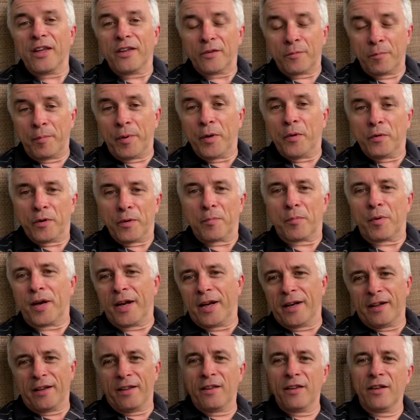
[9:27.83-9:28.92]
it's Build a
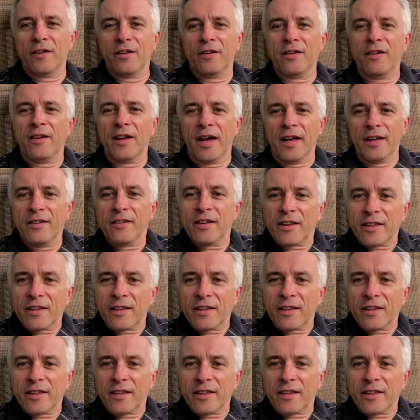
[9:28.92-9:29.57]
Brand in 30 Days.